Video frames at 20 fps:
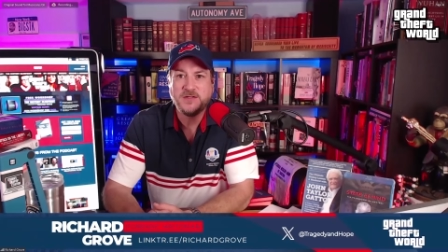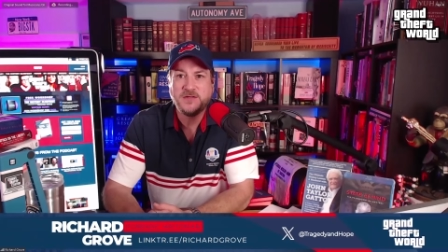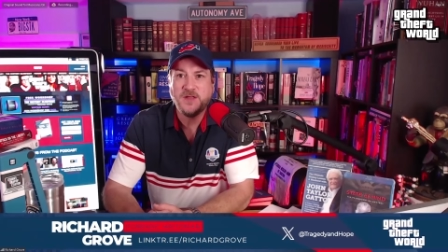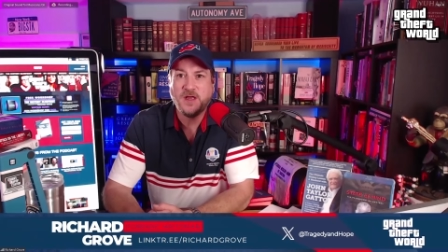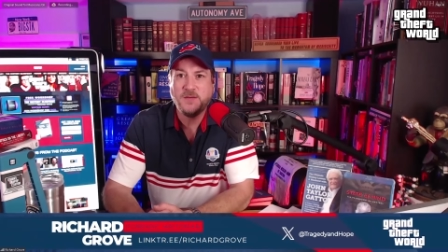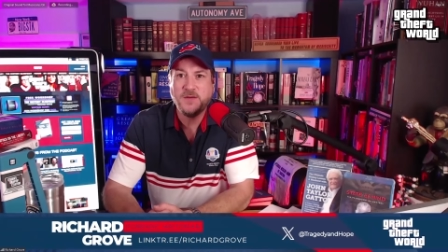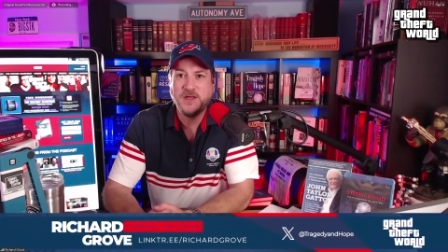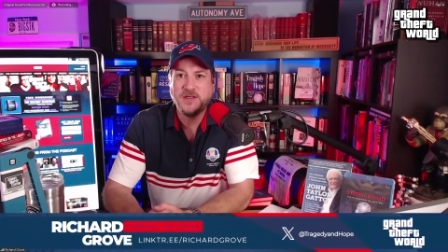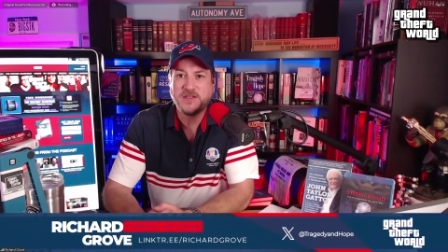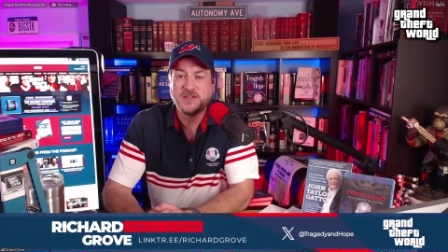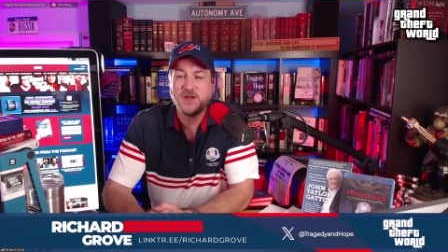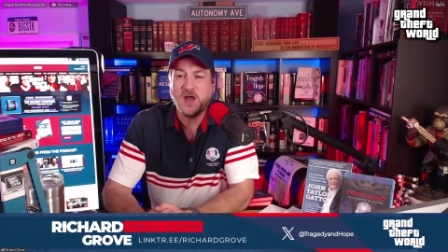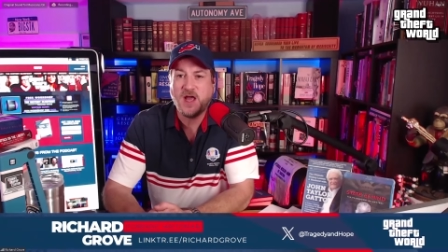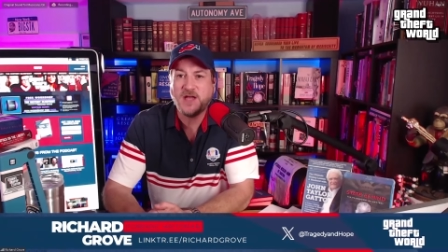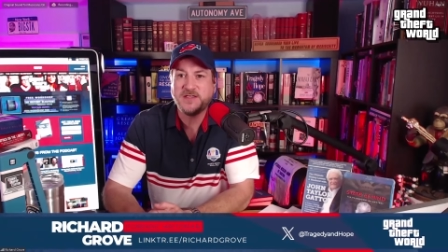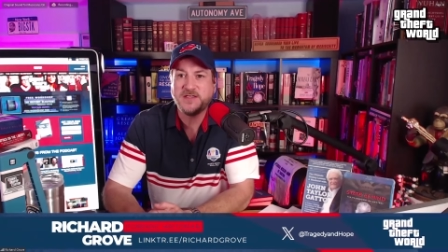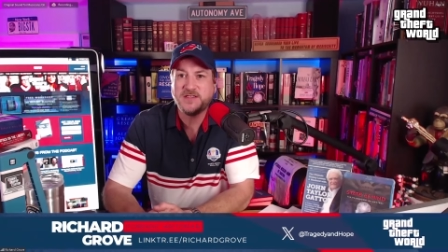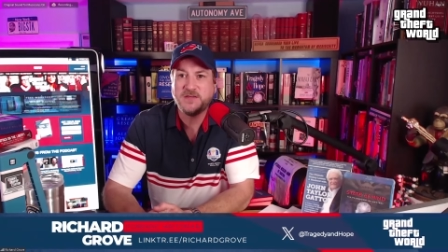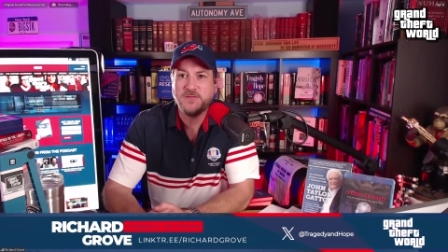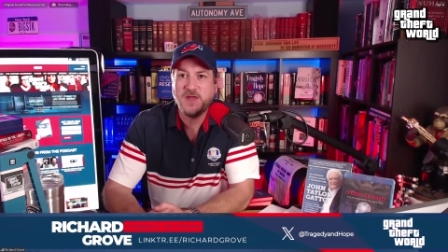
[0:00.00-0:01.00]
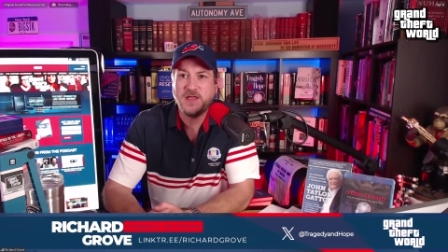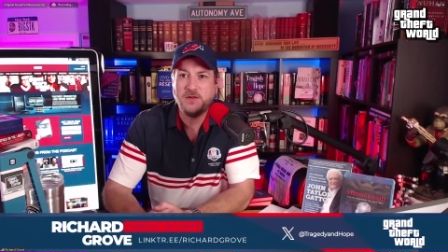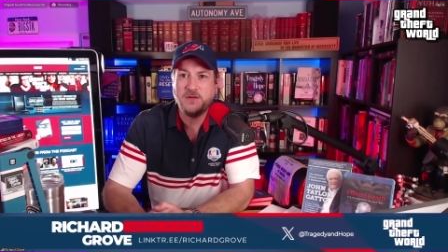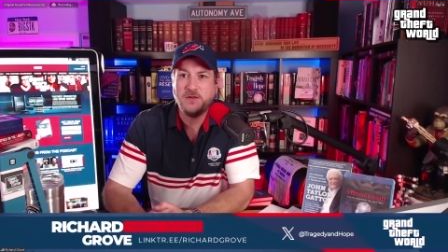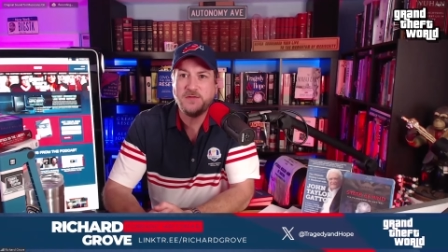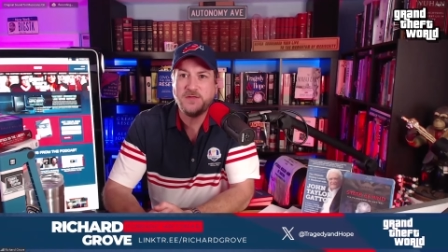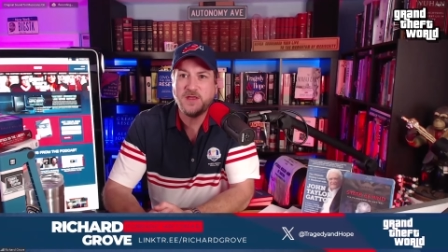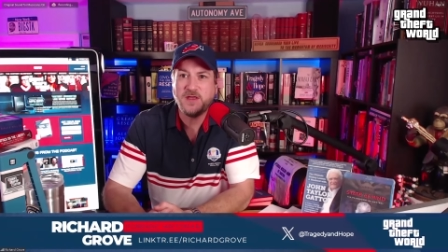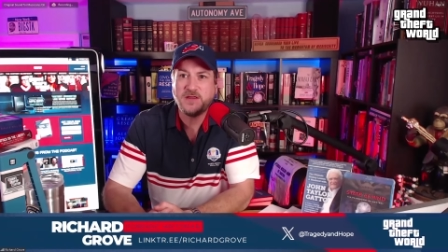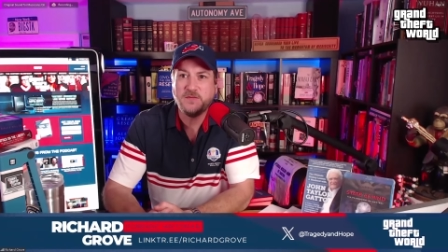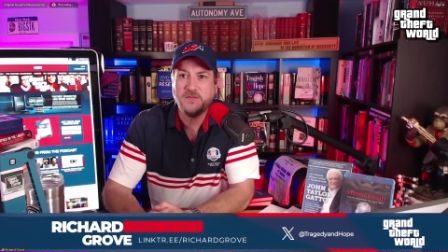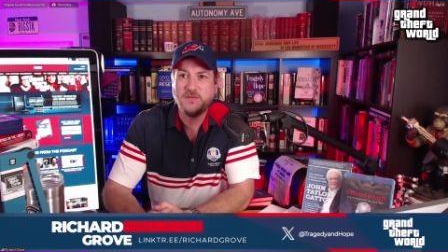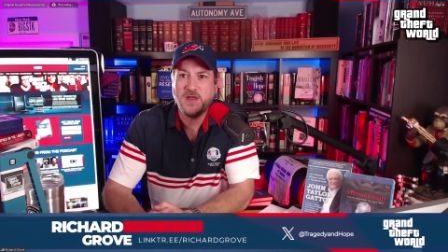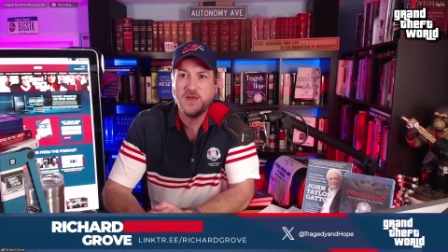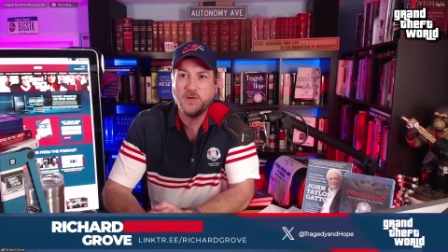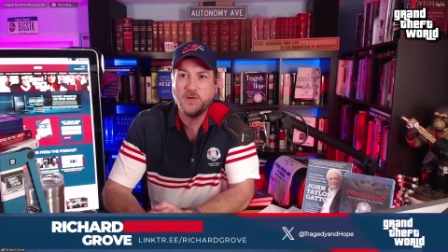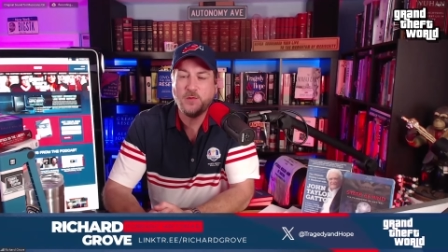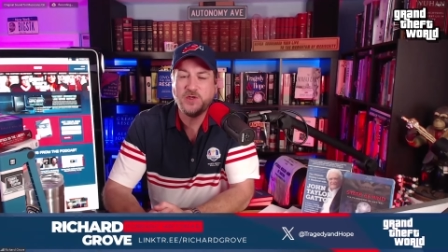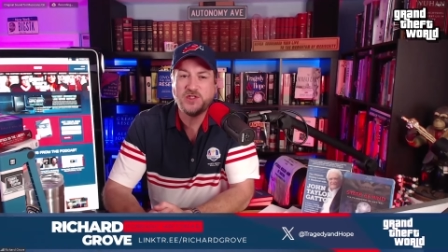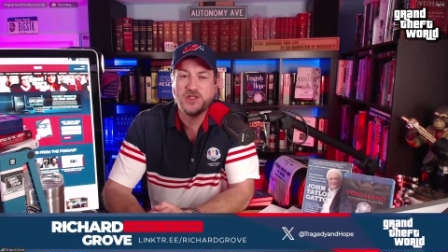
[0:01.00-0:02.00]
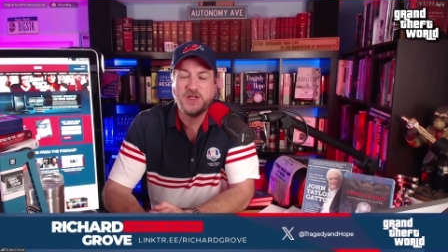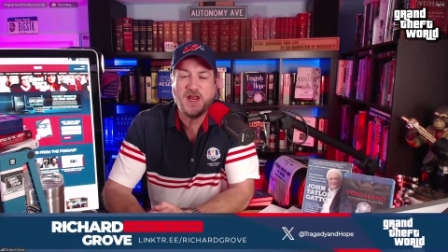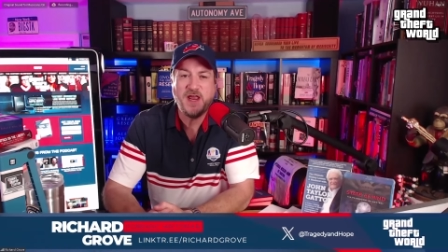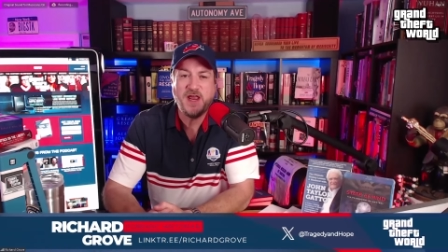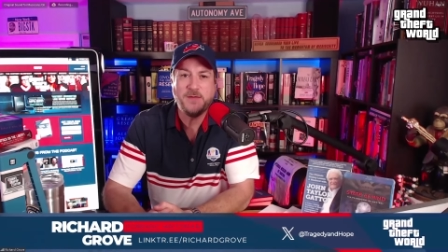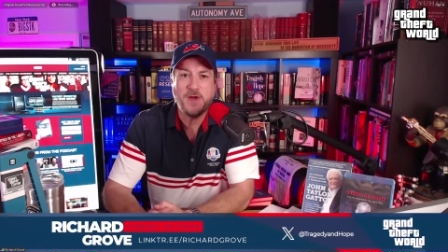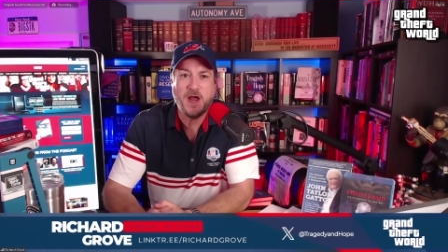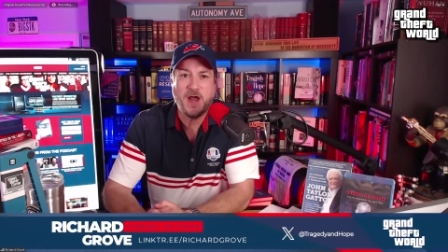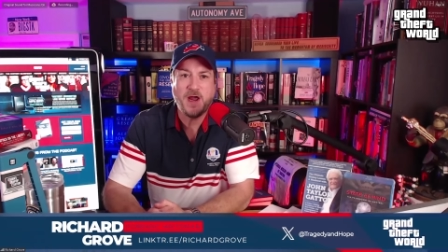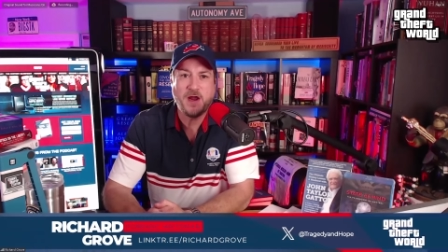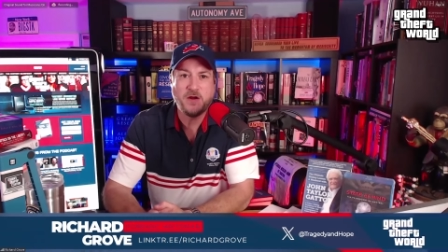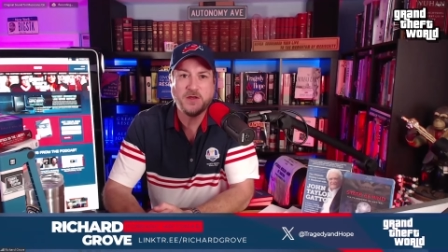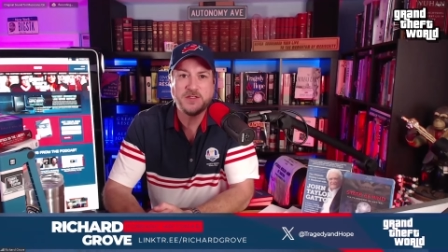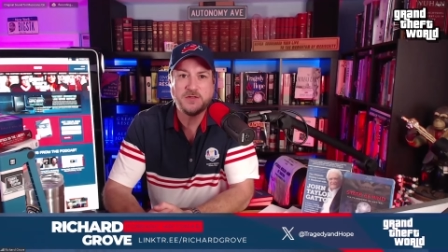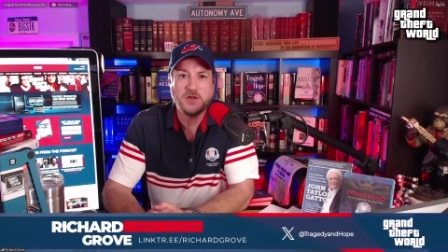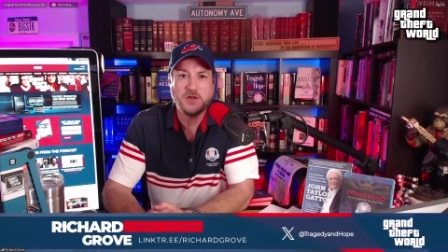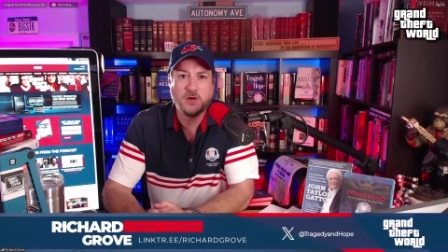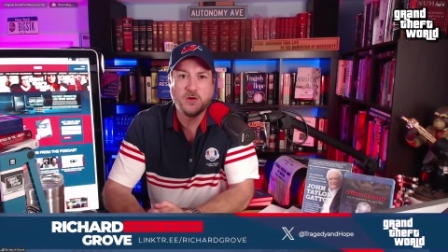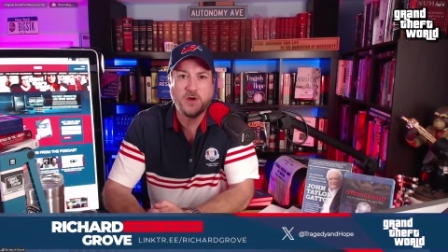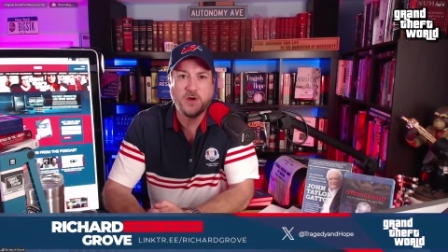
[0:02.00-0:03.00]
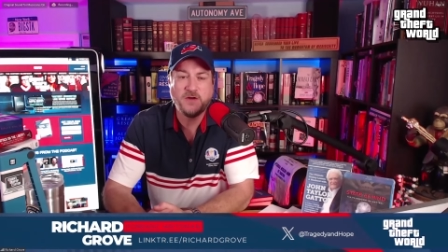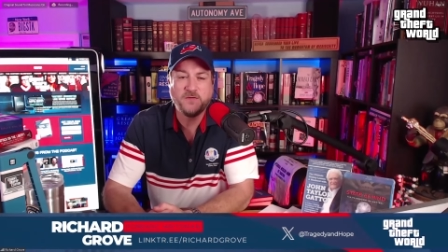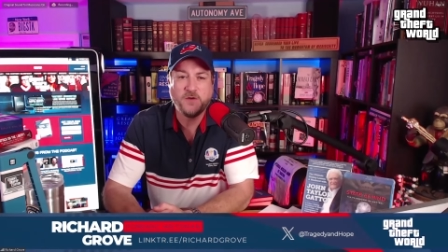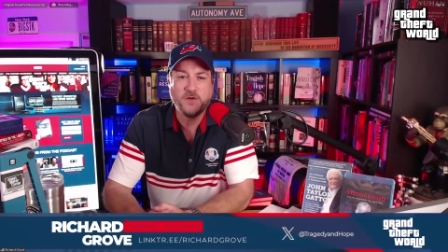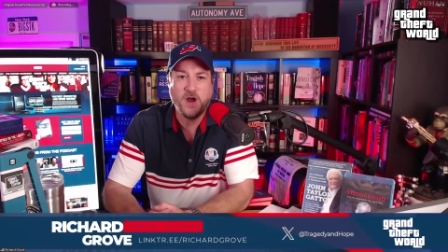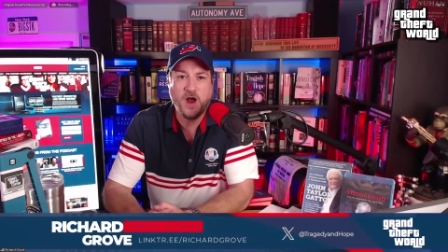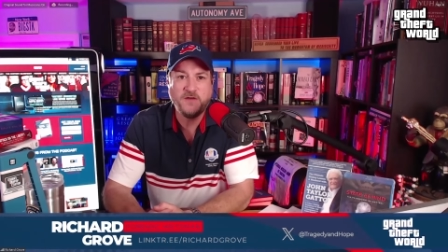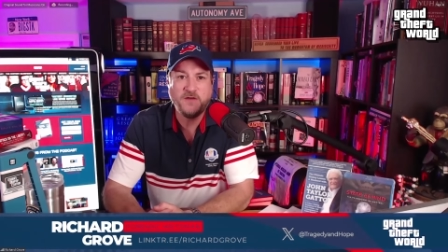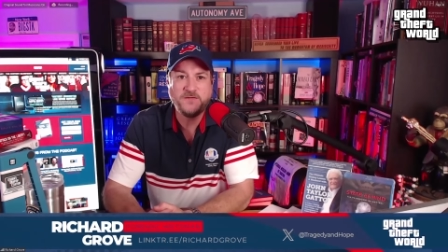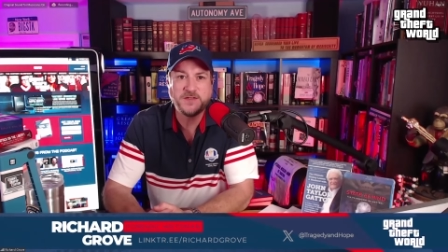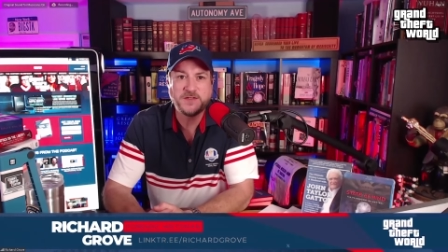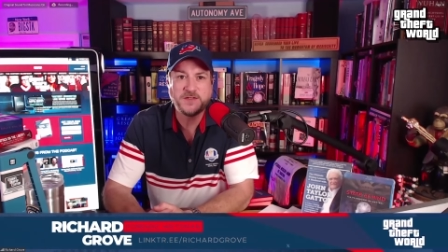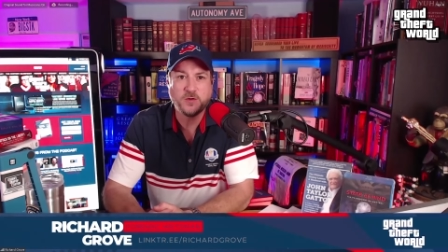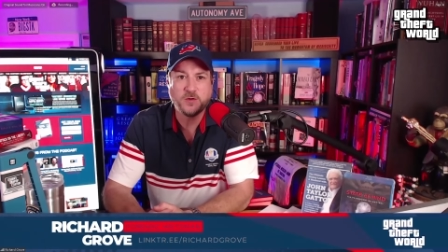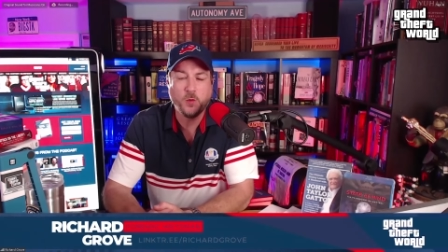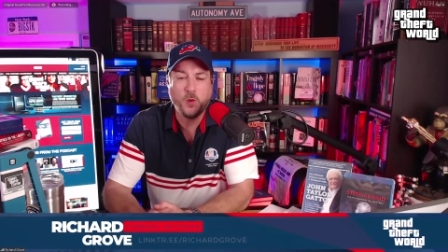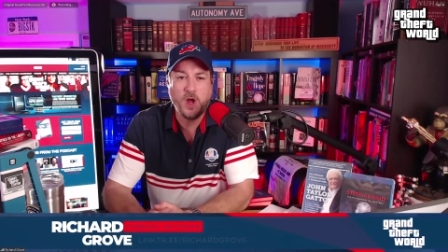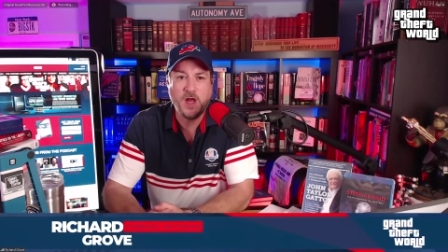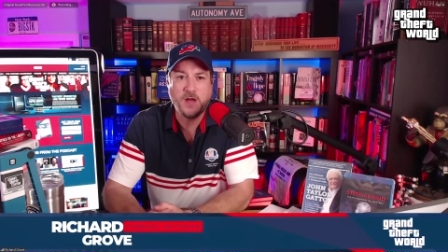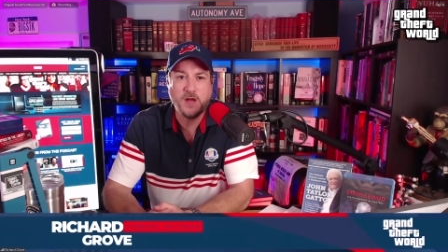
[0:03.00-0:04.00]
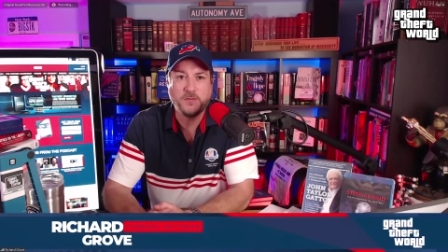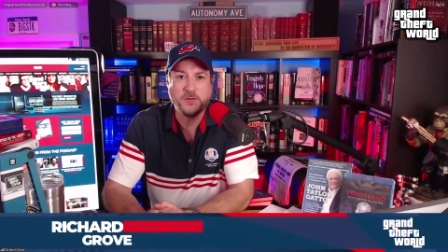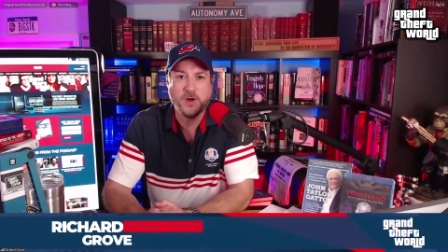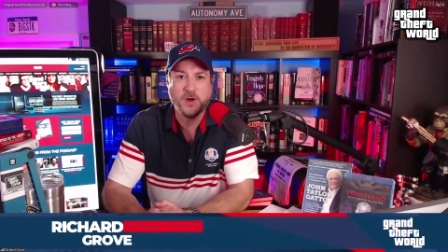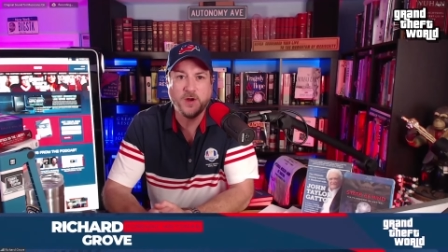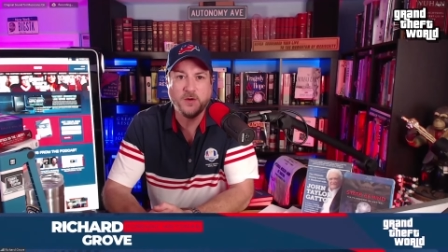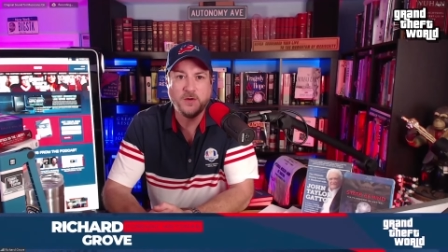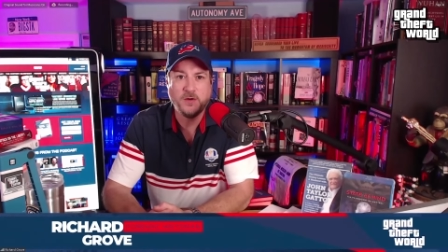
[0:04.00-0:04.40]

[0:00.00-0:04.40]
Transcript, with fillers: I mean, Scott, does it make you think that maybe we should aim higher and start running for office or what, bro?